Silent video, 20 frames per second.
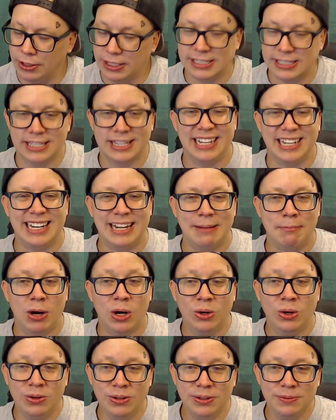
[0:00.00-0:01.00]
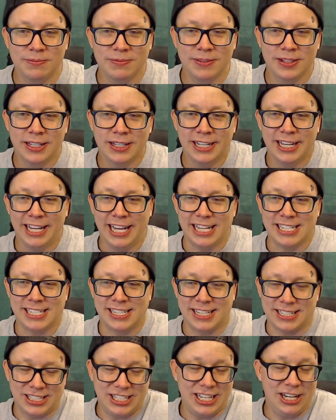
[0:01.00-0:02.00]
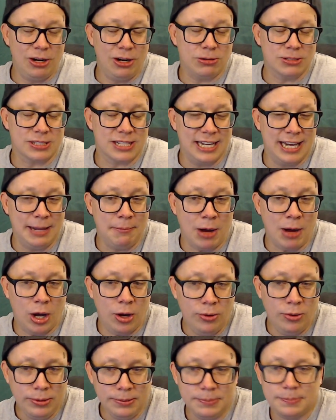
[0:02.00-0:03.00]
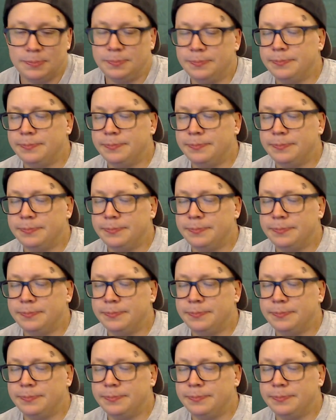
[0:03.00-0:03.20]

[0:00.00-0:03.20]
is it the limon? Is the Cheetos limon?